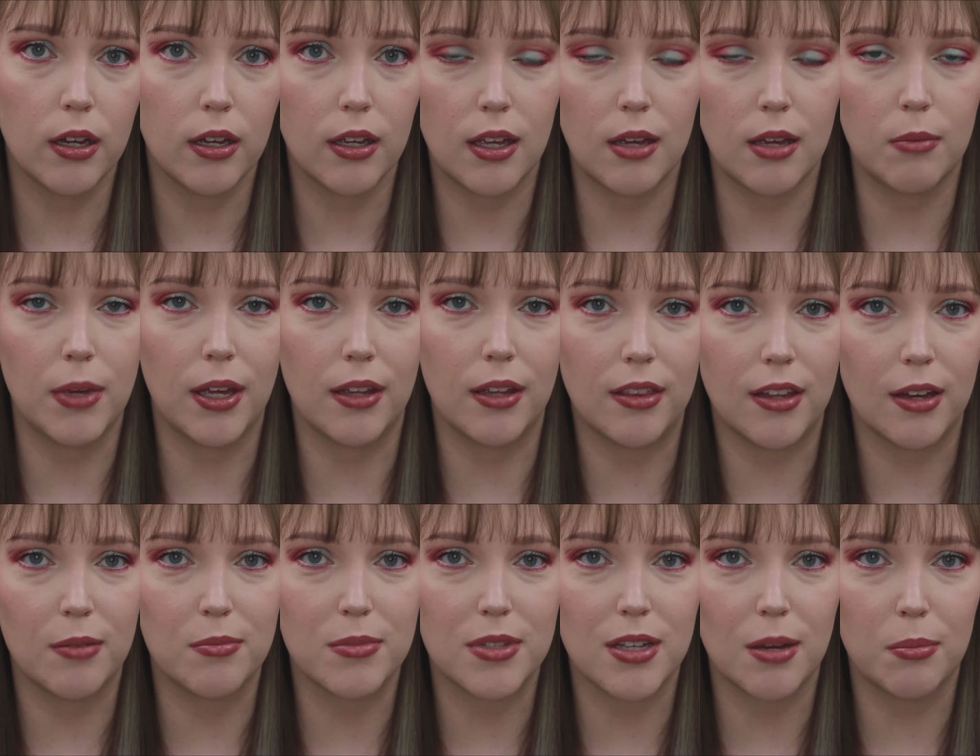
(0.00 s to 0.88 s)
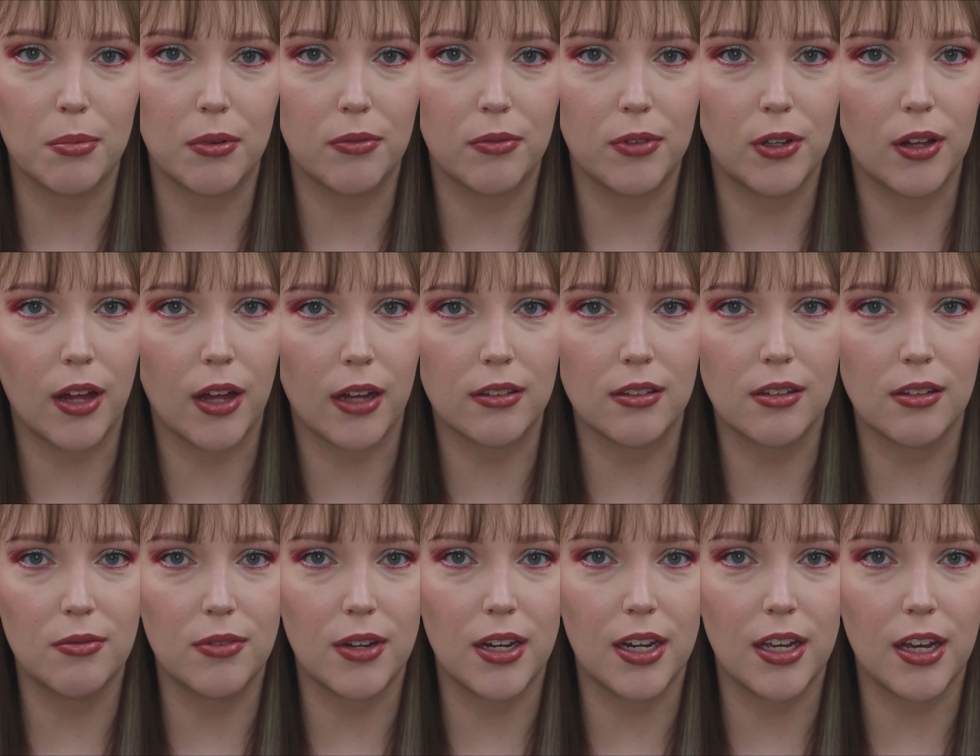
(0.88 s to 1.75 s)
Give me a thumbs up if you liked
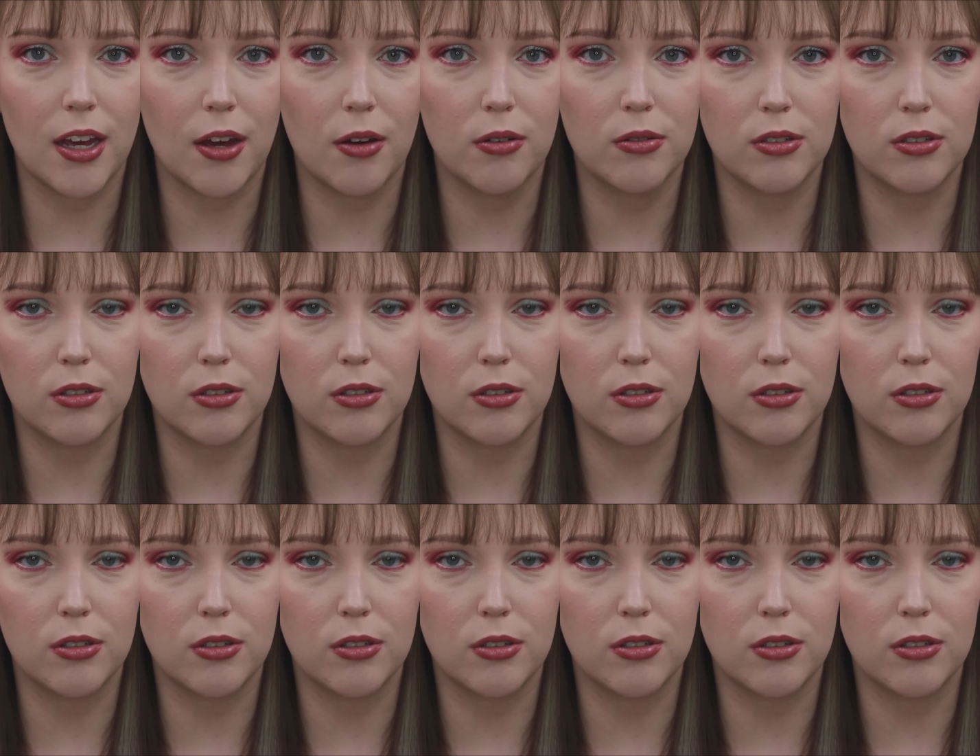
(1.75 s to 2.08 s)
the video.